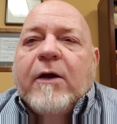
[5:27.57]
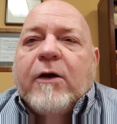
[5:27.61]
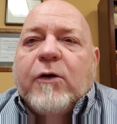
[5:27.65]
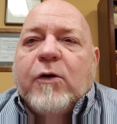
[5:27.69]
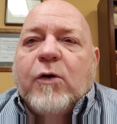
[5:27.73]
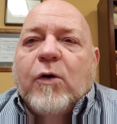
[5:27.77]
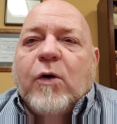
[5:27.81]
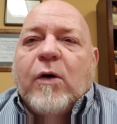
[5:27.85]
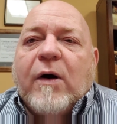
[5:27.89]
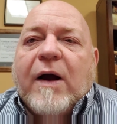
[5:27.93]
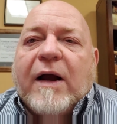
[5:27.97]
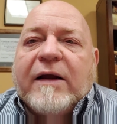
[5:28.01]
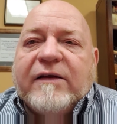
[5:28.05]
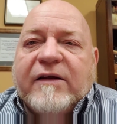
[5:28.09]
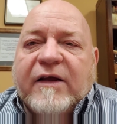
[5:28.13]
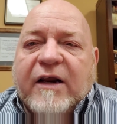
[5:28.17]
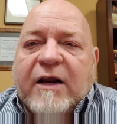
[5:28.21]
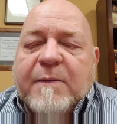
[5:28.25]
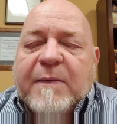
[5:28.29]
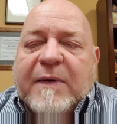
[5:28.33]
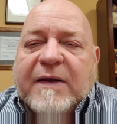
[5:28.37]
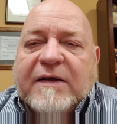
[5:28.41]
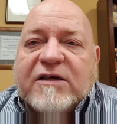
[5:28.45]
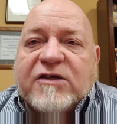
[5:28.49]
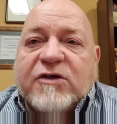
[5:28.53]
your identity
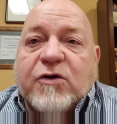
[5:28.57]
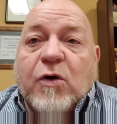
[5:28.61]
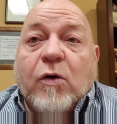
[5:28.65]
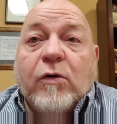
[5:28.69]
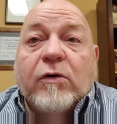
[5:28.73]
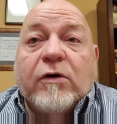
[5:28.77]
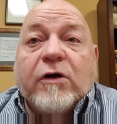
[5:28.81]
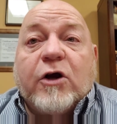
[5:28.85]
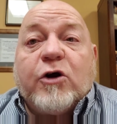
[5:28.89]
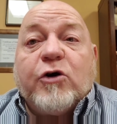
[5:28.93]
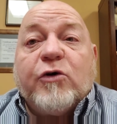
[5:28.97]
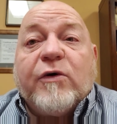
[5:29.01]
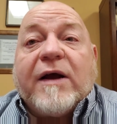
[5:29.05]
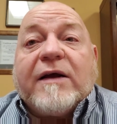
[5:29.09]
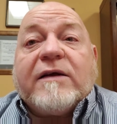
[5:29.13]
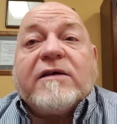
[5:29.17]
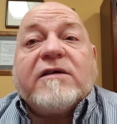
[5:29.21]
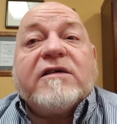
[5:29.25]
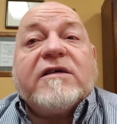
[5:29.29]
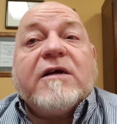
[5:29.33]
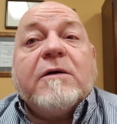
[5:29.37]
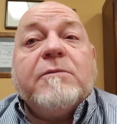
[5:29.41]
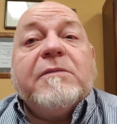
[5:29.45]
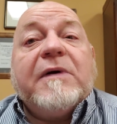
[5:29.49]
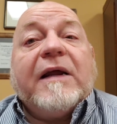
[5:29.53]
being stolen to create
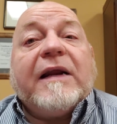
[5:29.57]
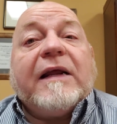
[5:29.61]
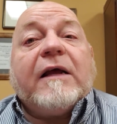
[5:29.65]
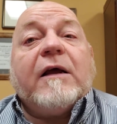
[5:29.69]
somebody